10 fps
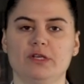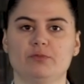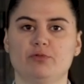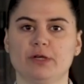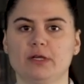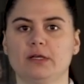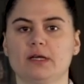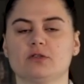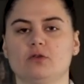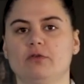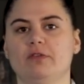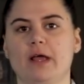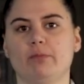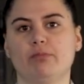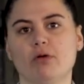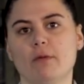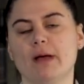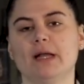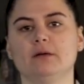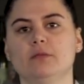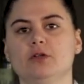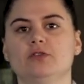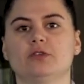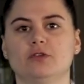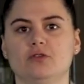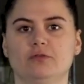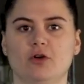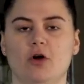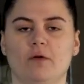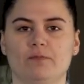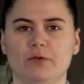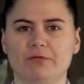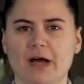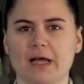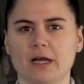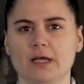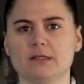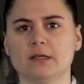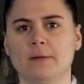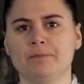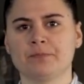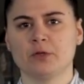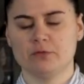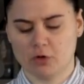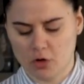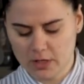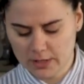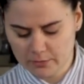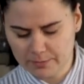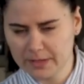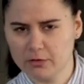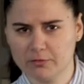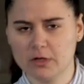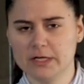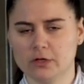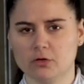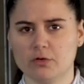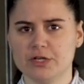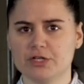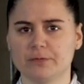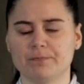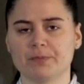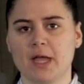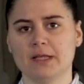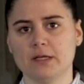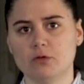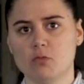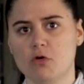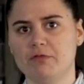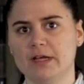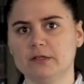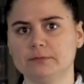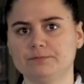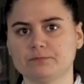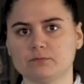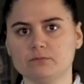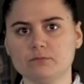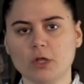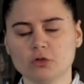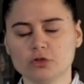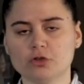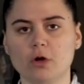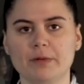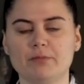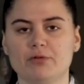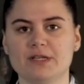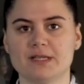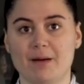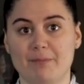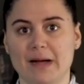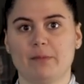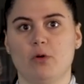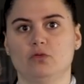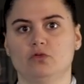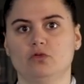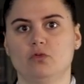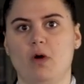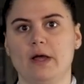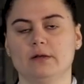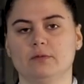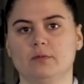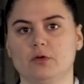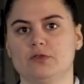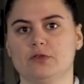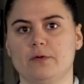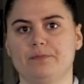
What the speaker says: is bringing that sort of like plum element. You've got the violet, you've got a little bit of licorice, and then the Mourvèdre just come and brings that backbone to the wine. Because